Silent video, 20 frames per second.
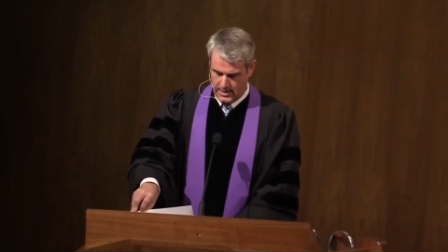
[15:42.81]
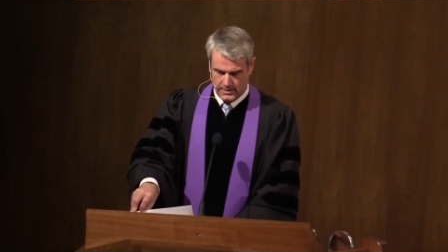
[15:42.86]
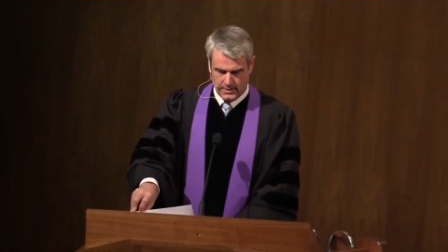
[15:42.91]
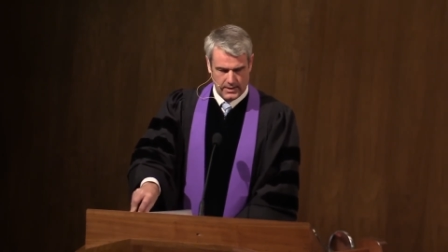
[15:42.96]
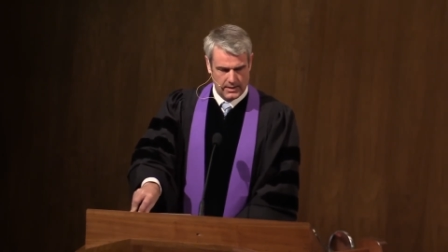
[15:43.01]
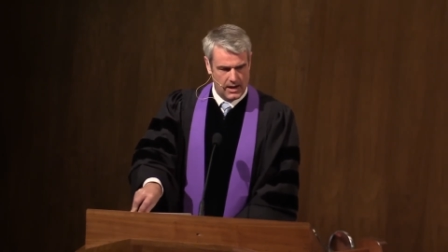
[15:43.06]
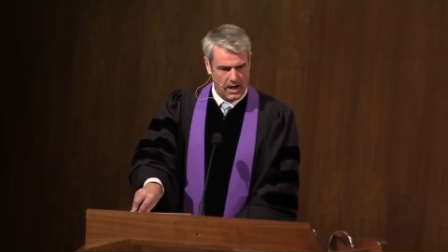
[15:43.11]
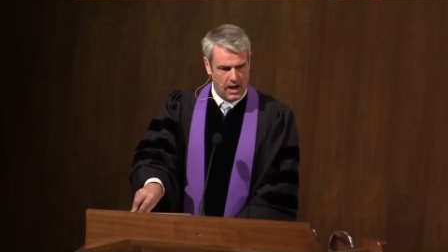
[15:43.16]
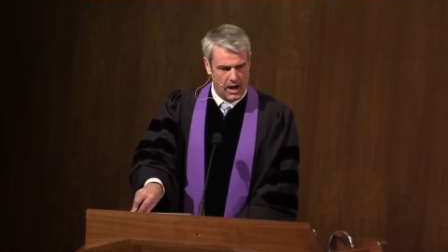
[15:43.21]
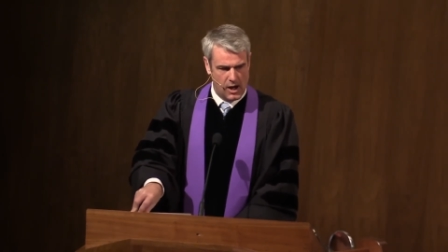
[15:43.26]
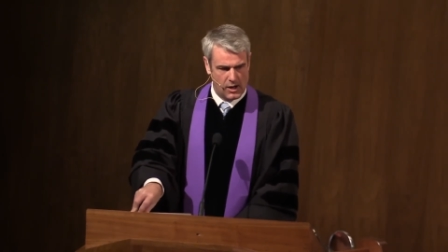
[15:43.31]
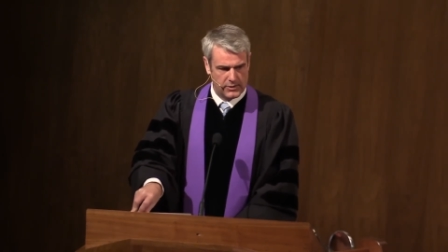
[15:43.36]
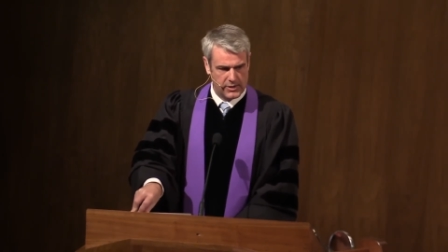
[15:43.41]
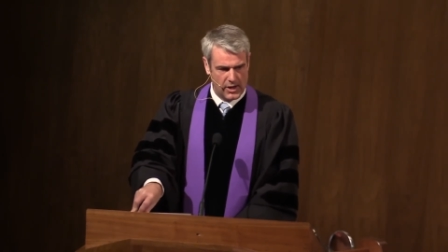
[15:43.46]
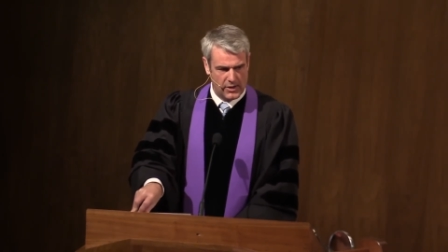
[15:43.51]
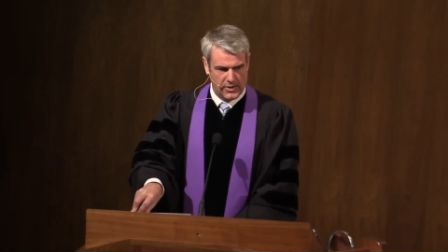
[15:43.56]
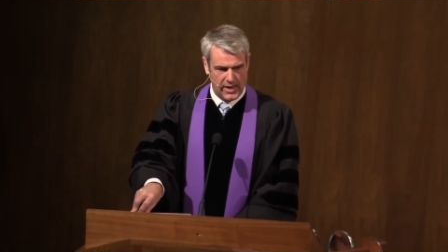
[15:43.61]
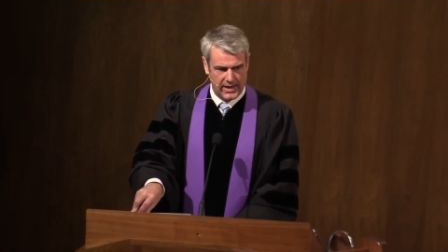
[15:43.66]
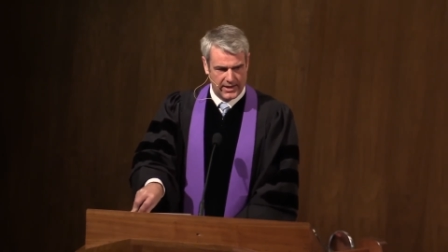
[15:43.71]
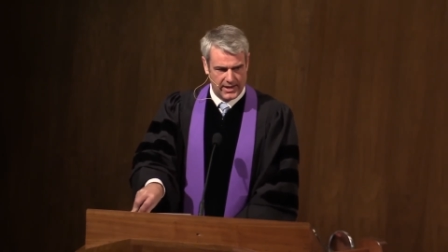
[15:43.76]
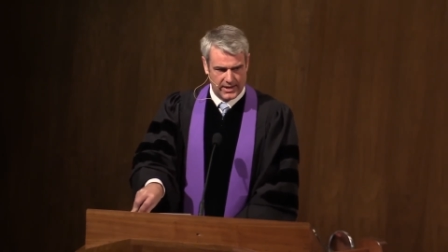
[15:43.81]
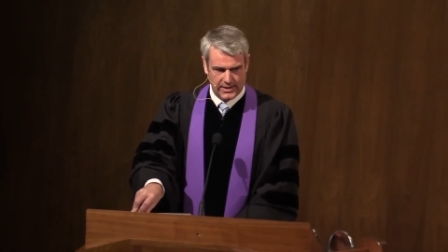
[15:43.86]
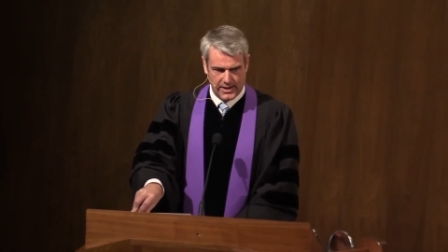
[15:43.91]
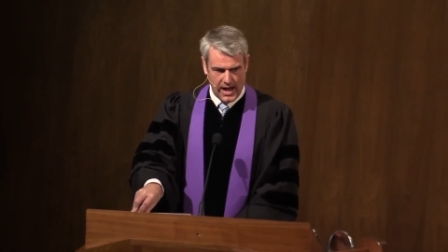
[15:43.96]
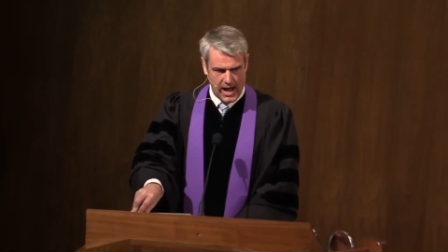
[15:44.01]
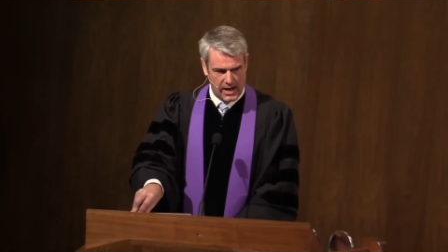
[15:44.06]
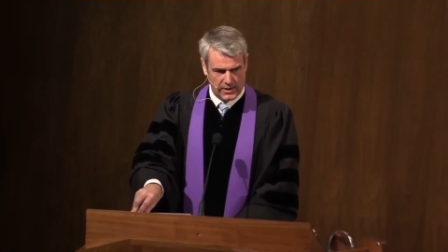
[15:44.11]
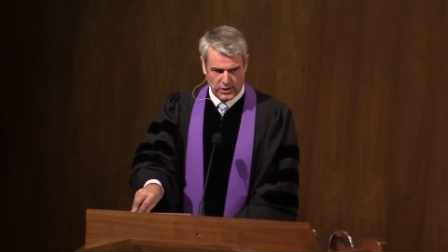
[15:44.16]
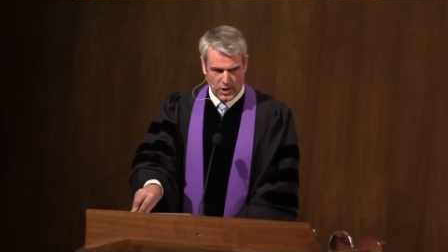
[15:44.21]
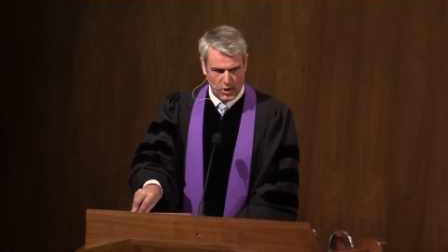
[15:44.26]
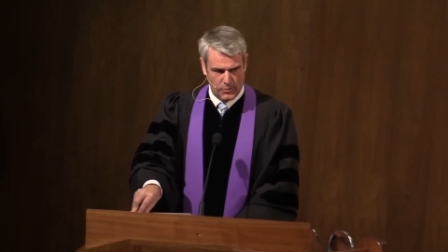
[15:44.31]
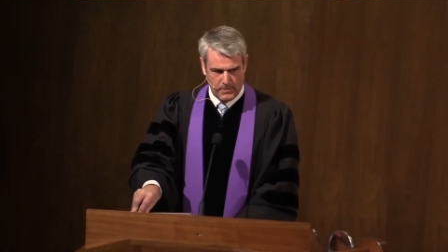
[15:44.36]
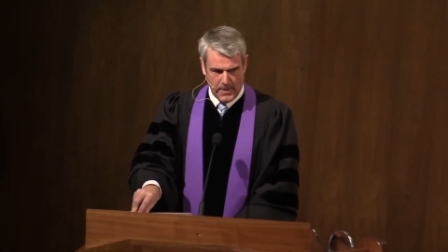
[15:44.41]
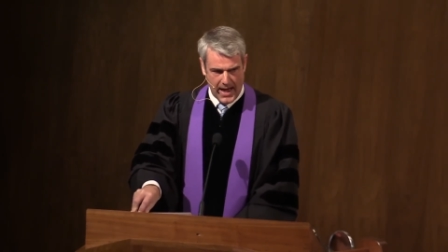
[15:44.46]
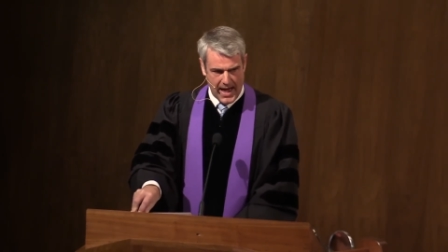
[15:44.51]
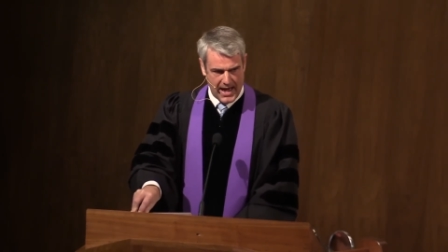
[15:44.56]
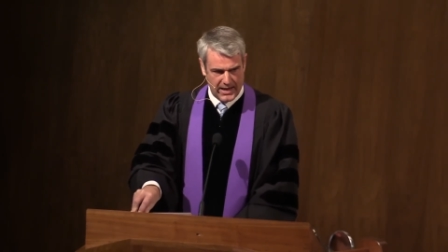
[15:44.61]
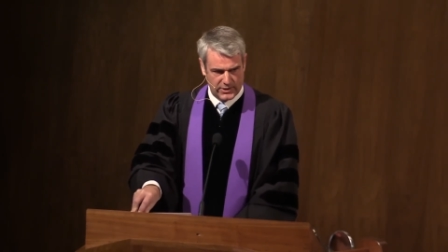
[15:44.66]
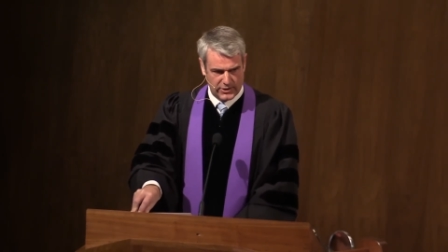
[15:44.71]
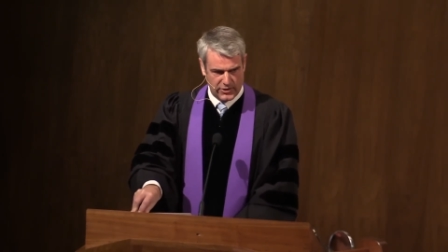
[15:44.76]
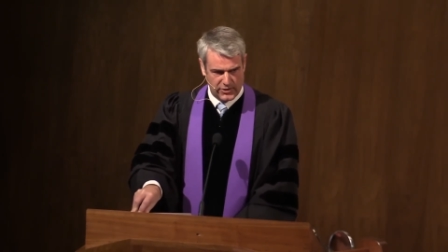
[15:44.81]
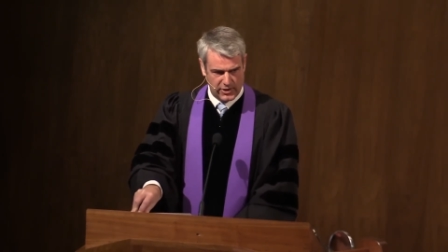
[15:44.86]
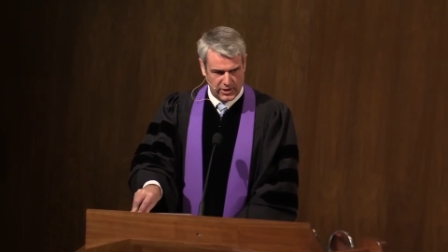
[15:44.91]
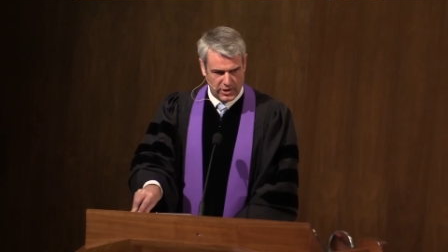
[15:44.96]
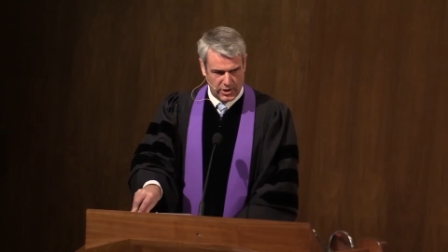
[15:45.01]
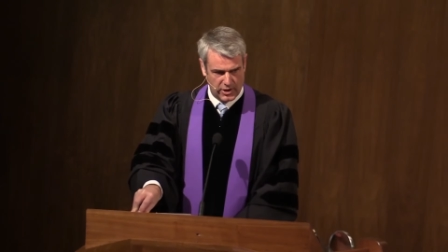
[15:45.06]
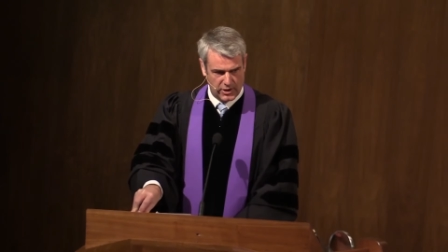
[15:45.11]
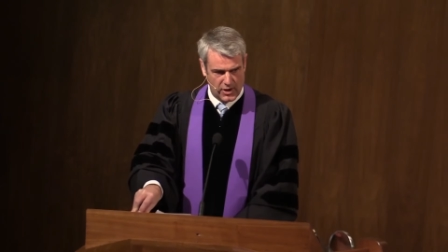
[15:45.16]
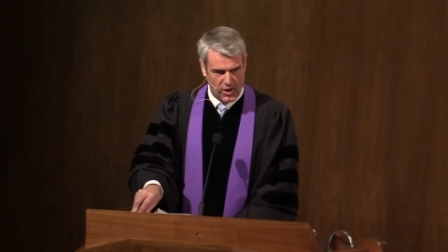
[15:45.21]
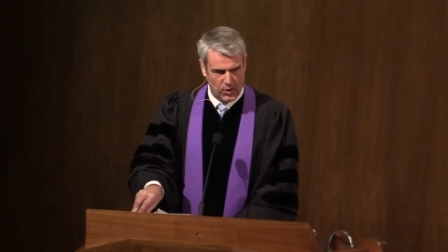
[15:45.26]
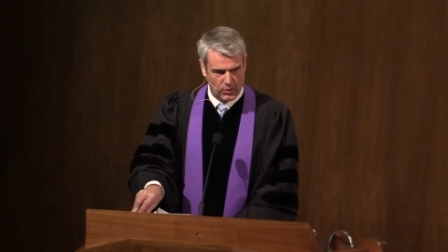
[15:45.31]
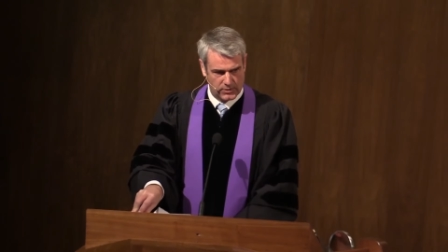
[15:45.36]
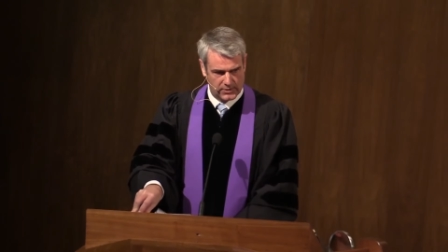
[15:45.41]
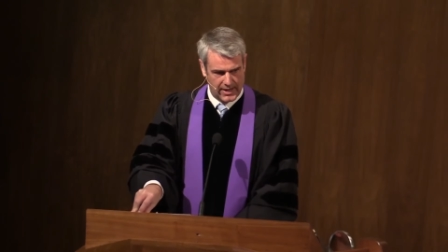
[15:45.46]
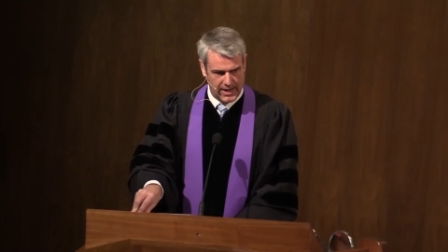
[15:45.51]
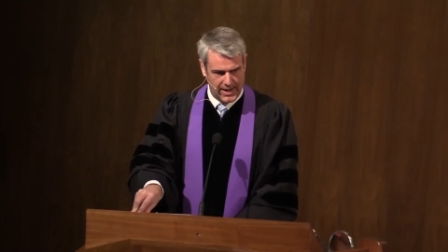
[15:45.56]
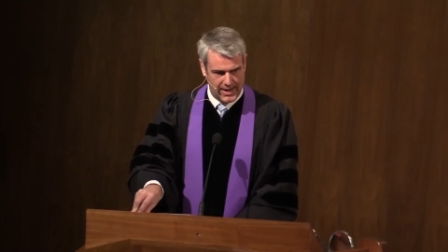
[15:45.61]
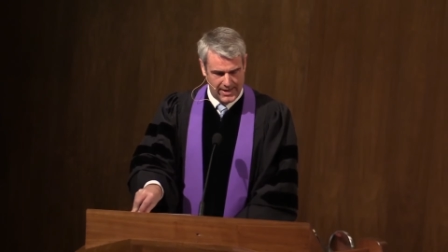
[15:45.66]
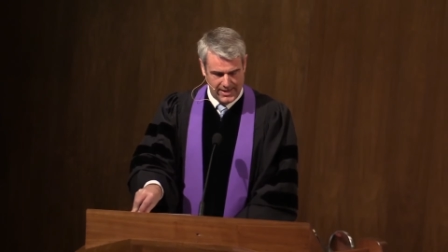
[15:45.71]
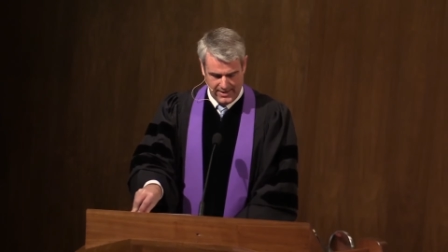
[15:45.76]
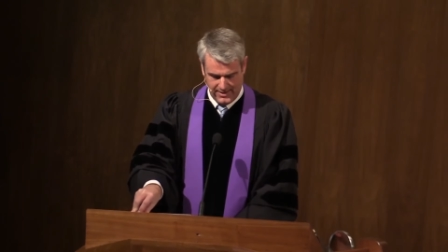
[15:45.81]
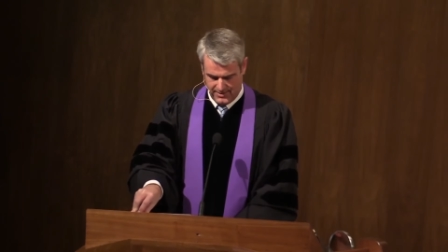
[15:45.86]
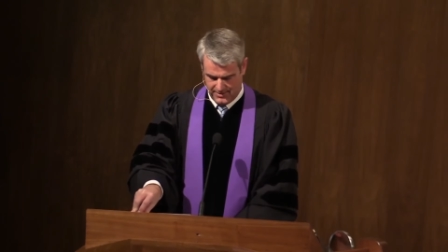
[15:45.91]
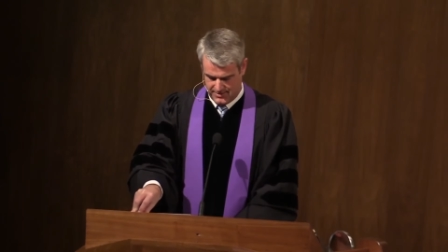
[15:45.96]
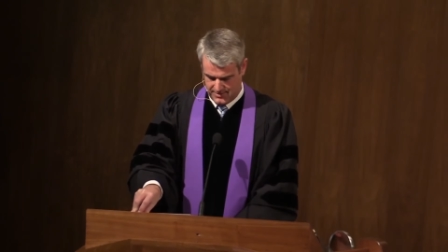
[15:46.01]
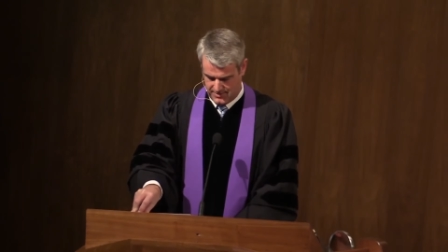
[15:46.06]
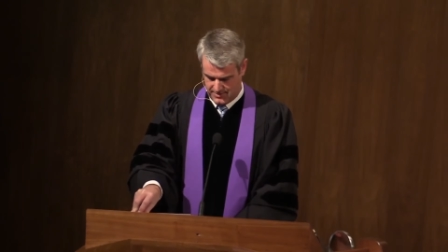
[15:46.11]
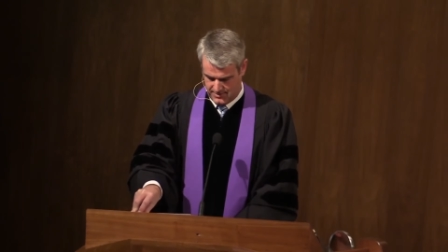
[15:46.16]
that although they cannot go back to the good old days,